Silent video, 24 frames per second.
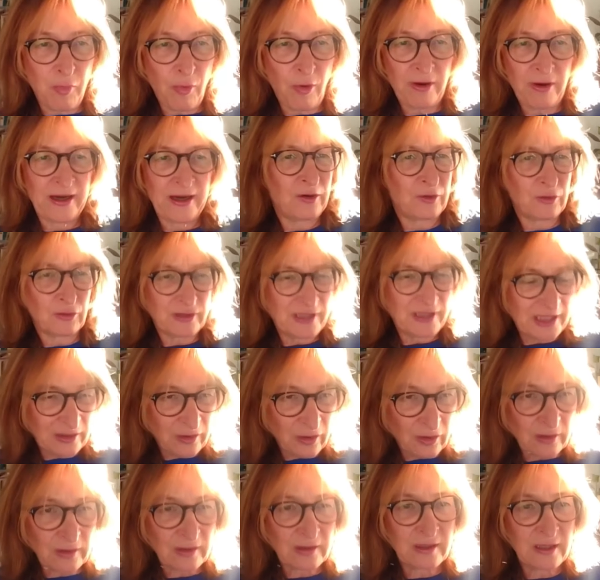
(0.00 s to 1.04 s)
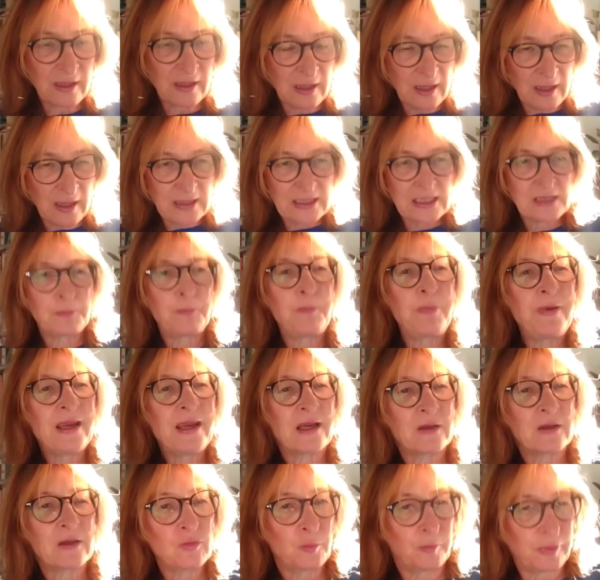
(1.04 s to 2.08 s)
boring, or they don't
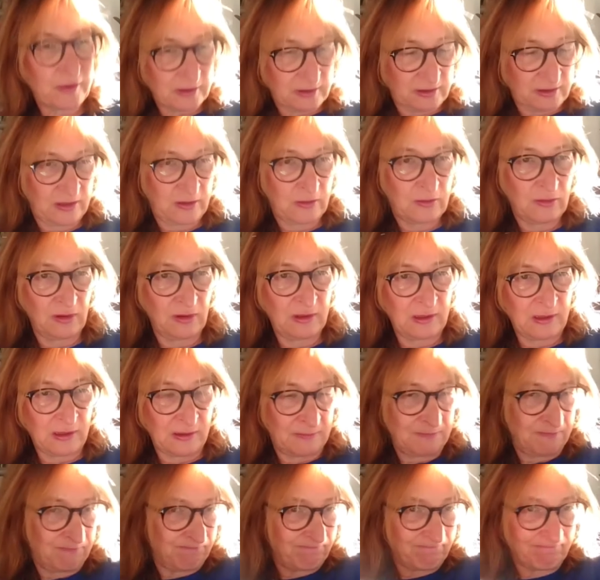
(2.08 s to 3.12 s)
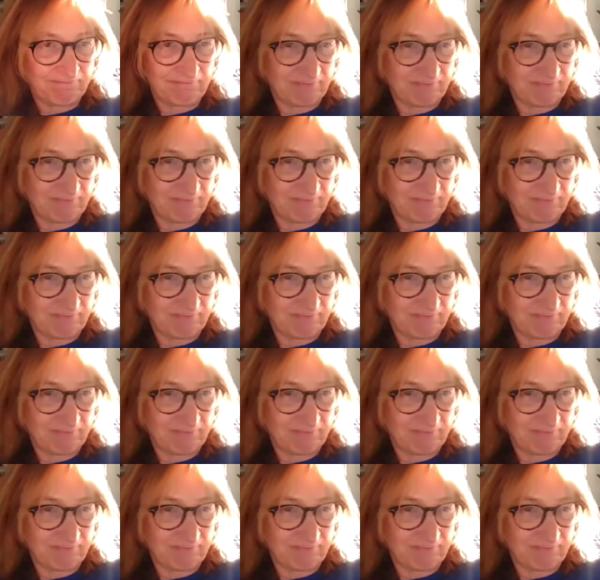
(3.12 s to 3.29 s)
speak to particular